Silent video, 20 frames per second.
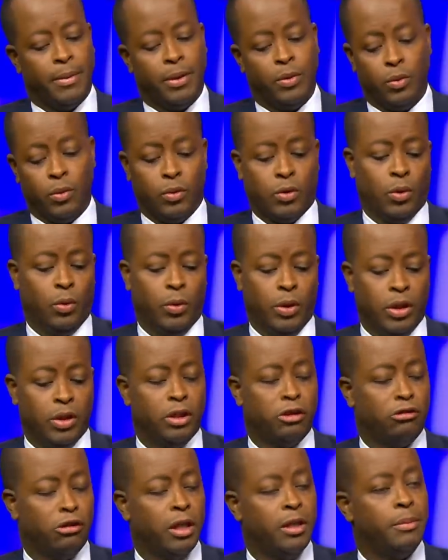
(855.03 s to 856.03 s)
And so we're going
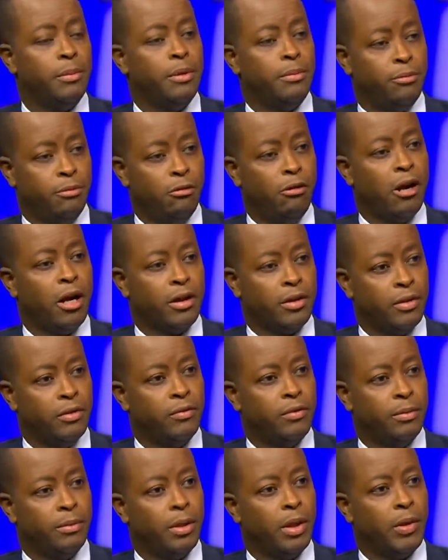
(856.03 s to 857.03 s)
to try to be
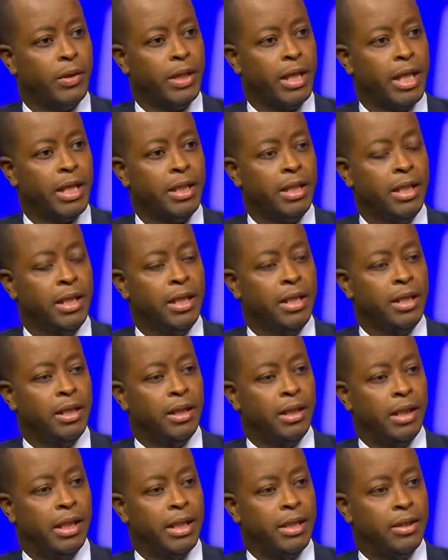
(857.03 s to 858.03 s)
proactive about that
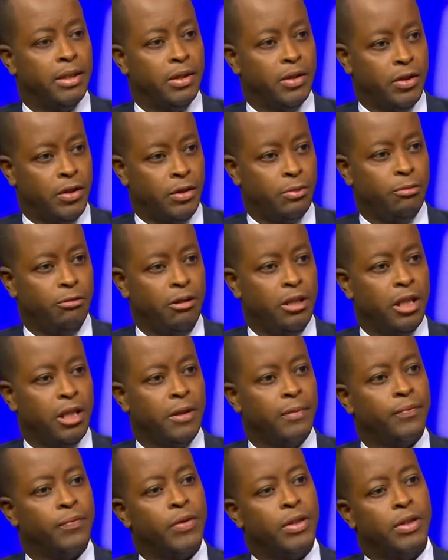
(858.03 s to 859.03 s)
later in the
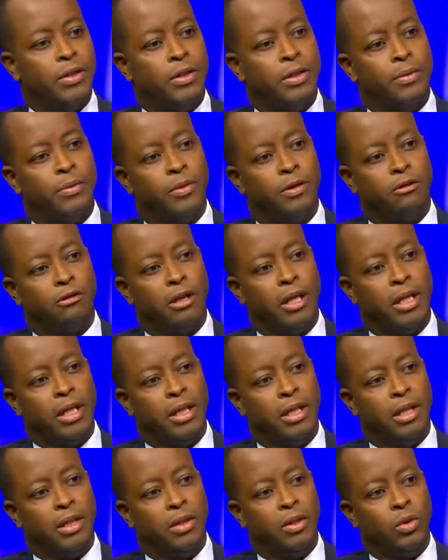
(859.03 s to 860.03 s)
spring in terms of trying to
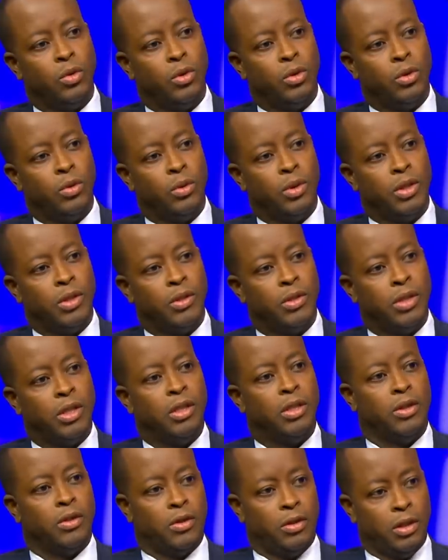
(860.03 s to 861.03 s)
get those students
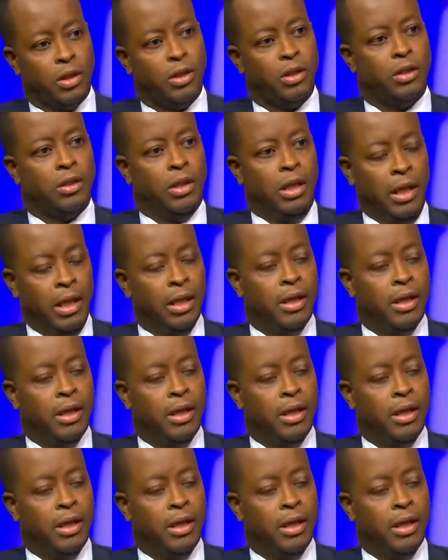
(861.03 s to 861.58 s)
in